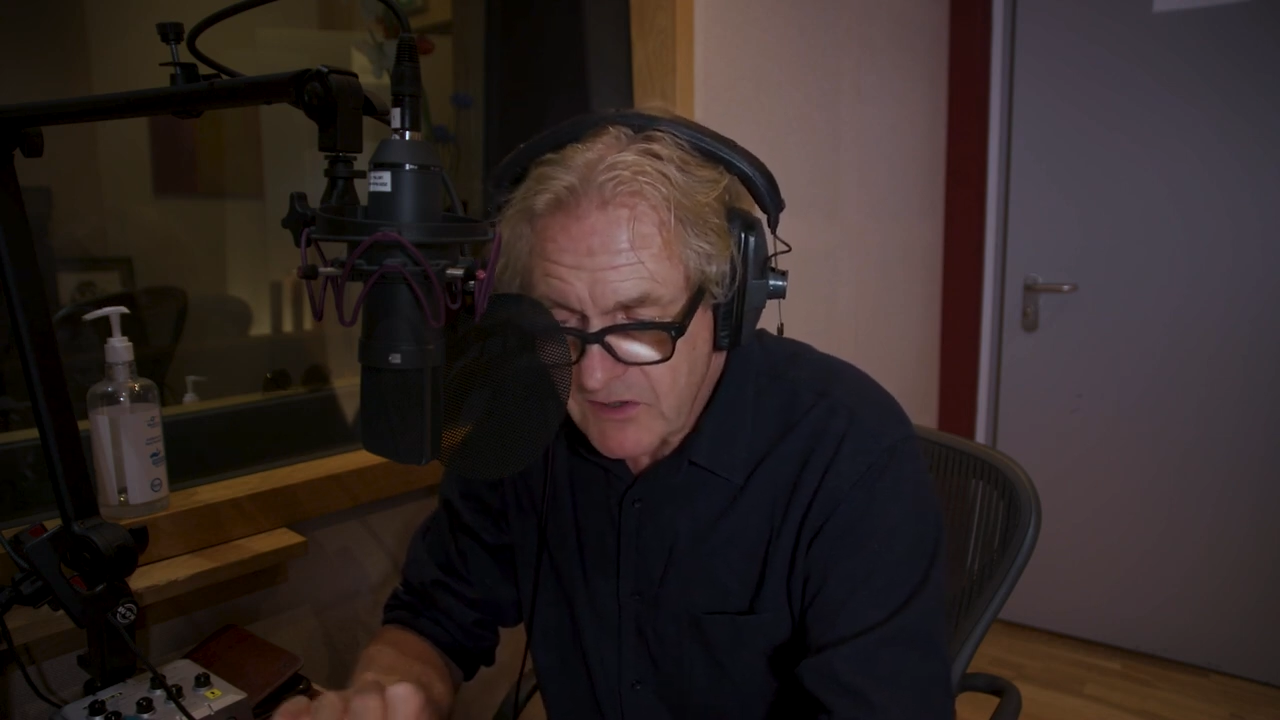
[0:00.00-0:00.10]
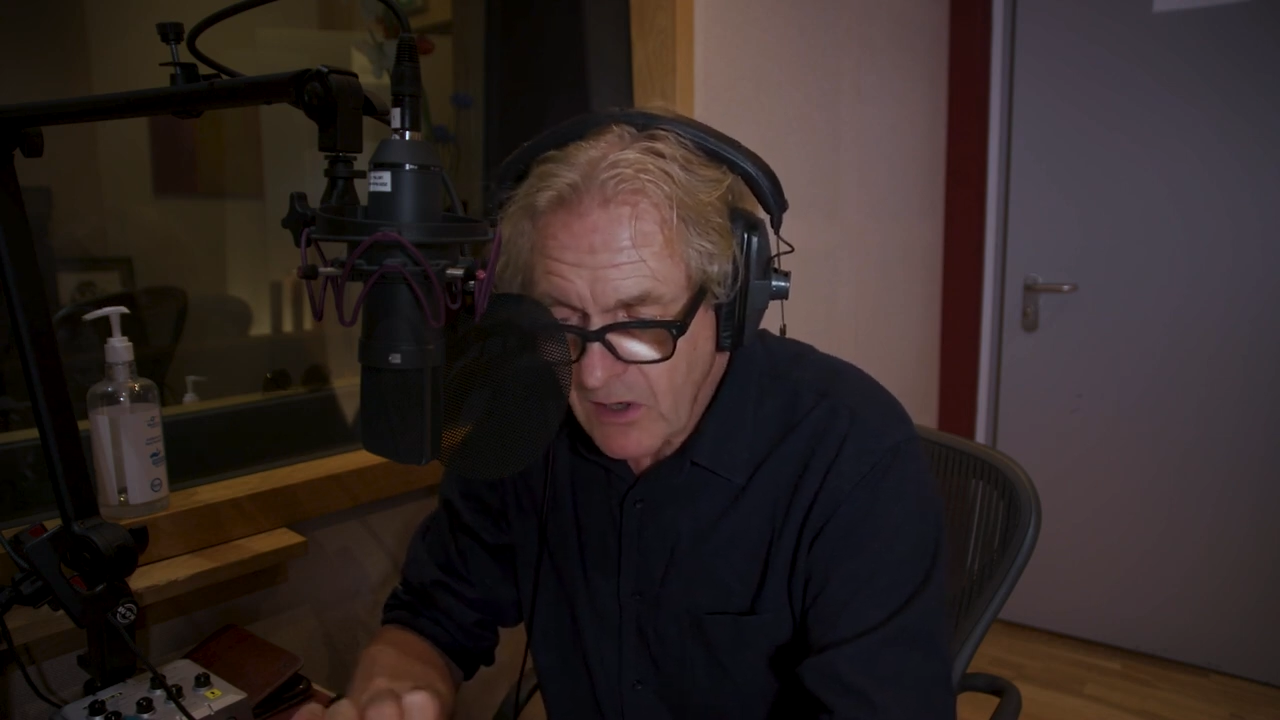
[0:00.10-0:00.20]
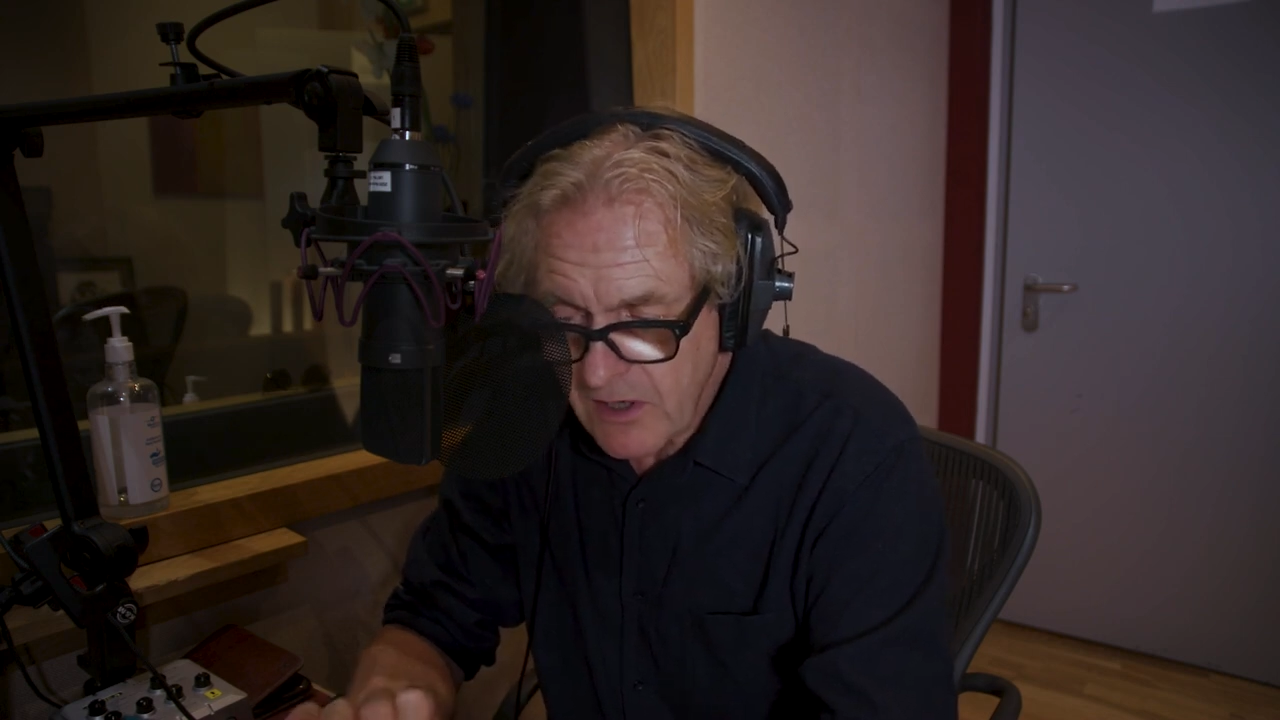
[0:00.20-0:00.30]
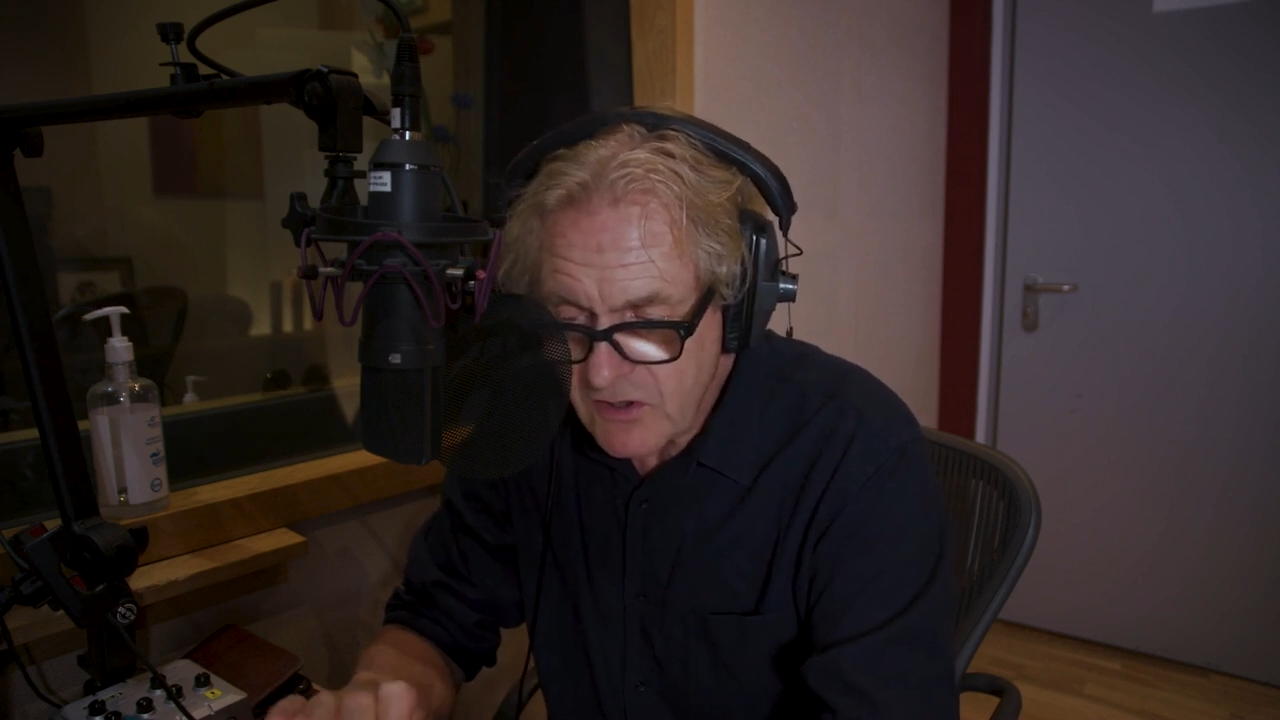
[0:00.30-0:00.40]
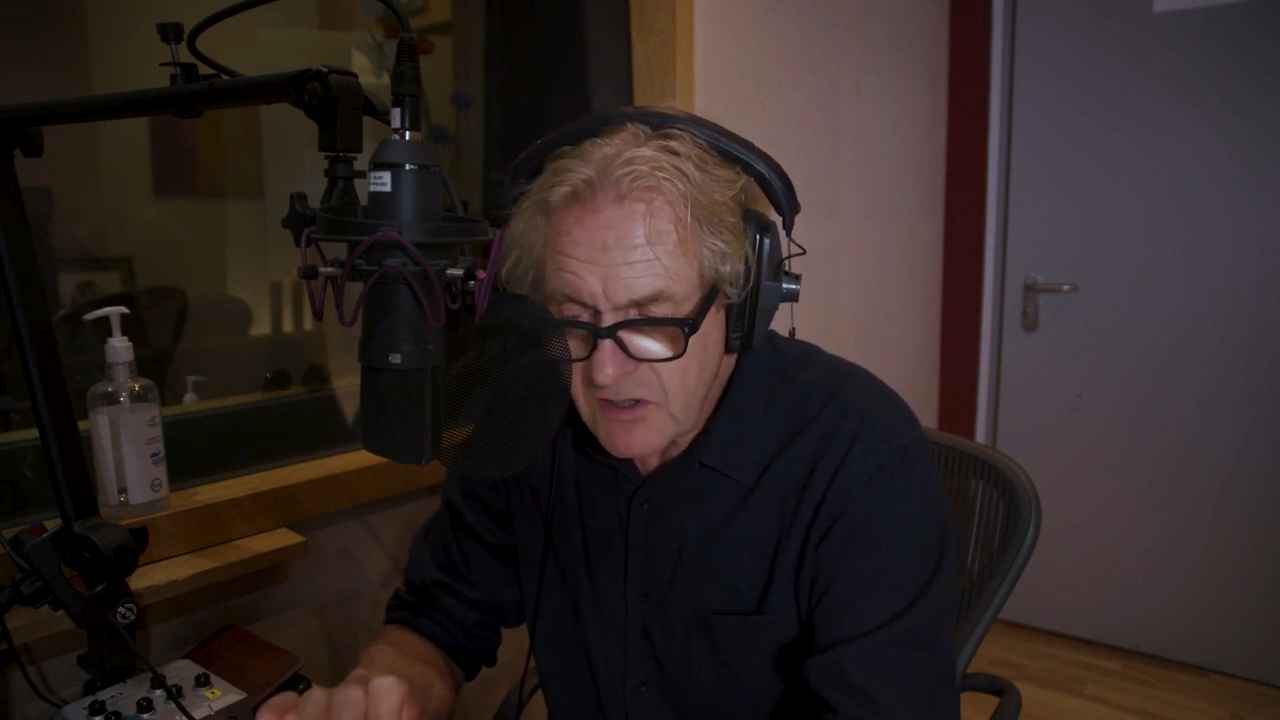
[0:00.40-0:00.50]

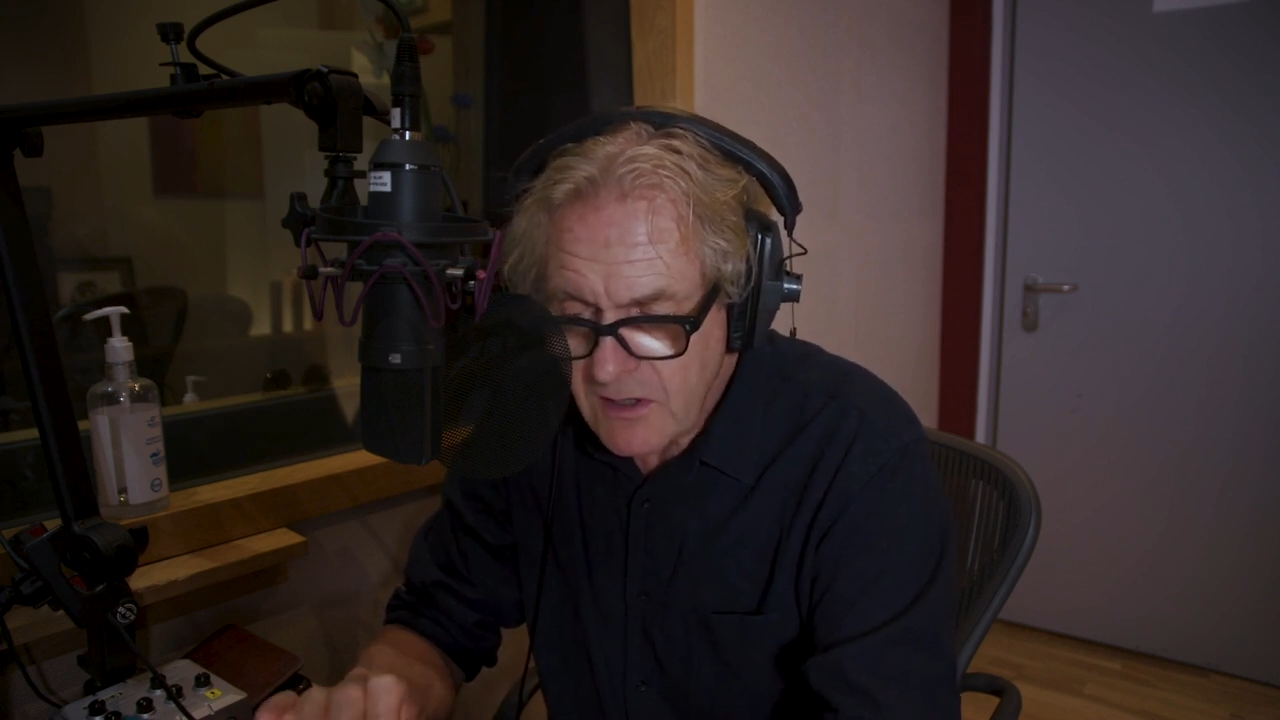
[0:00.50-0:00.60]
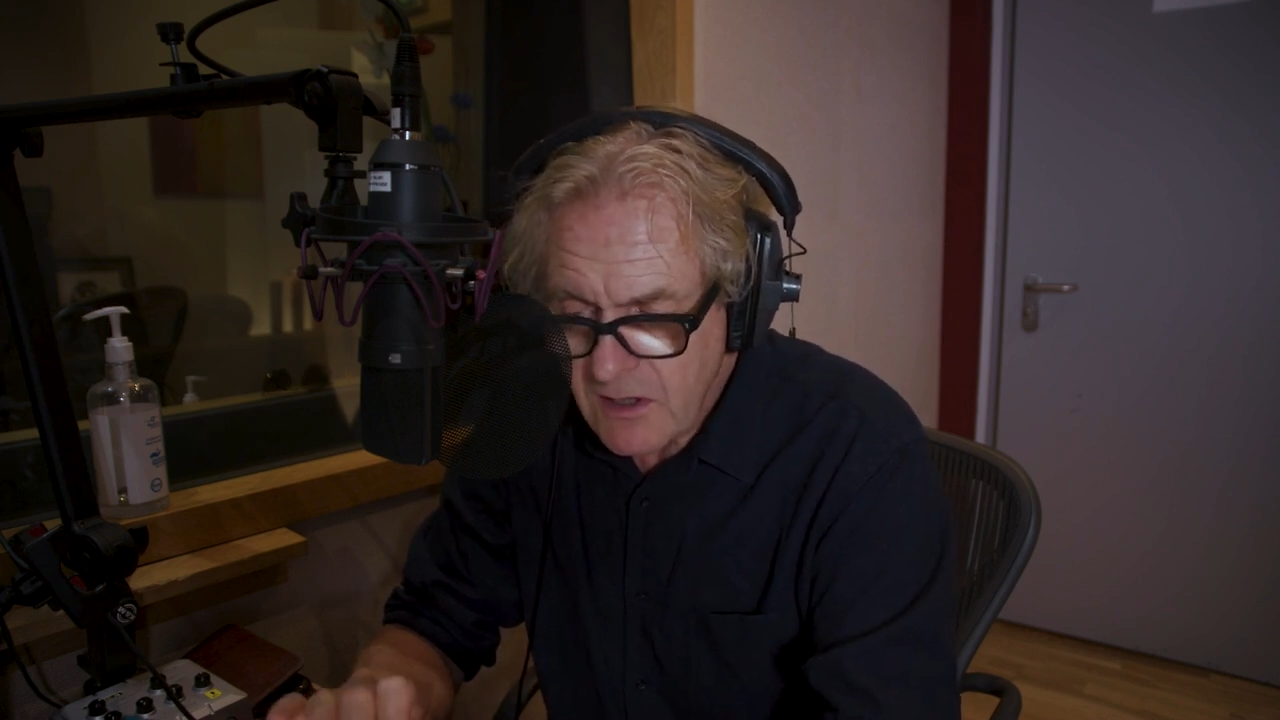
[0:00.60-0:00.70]
knowledge,